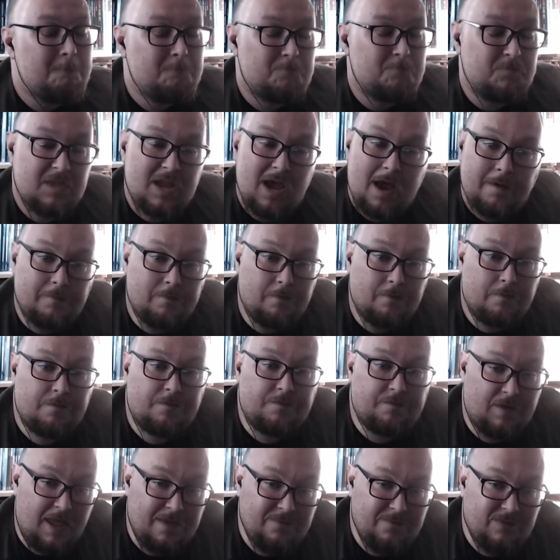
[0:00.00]
Now,
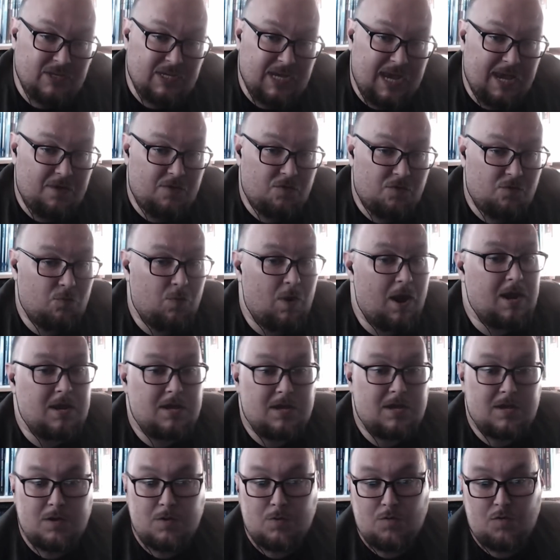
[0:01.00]
flavour text, when
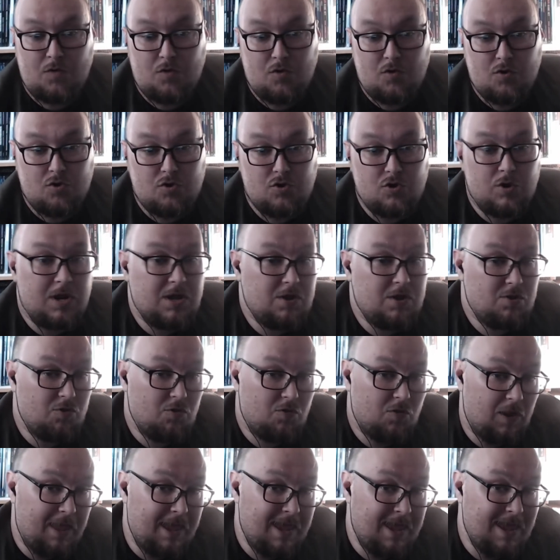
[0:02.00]
used
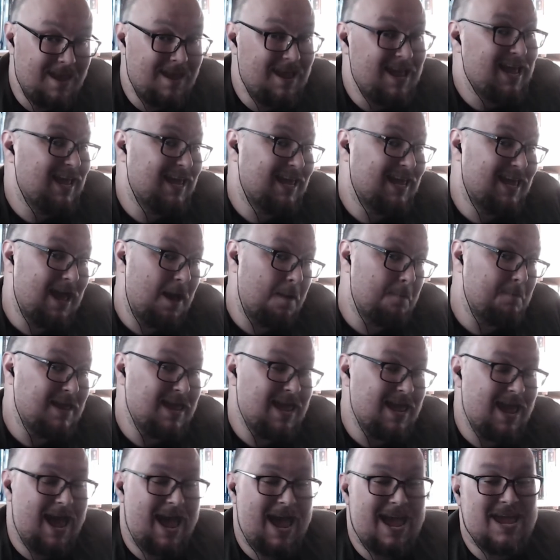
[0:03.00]
judiciously, can
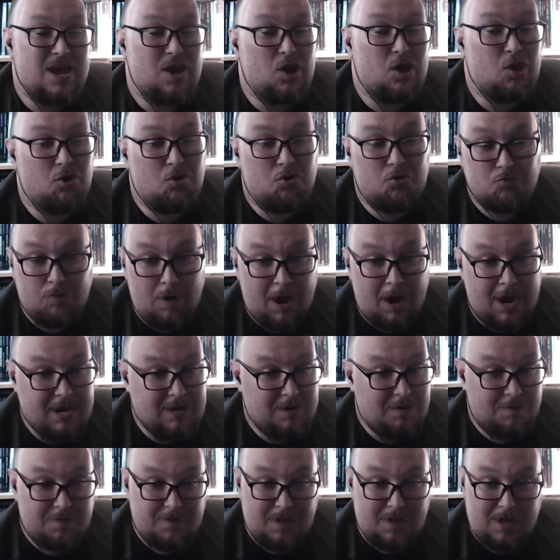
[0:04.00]
be a great
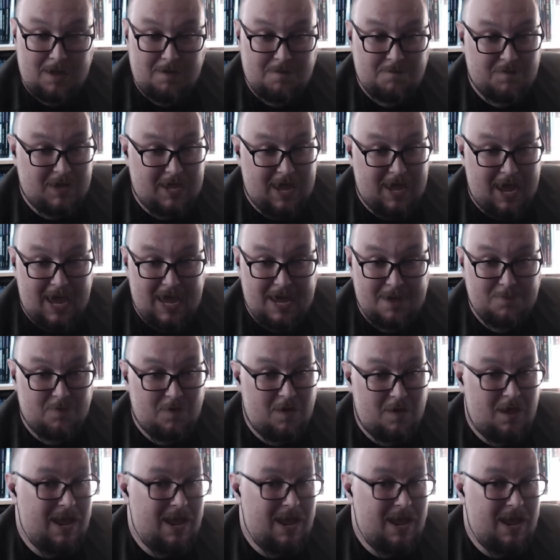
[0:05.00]
thing for games.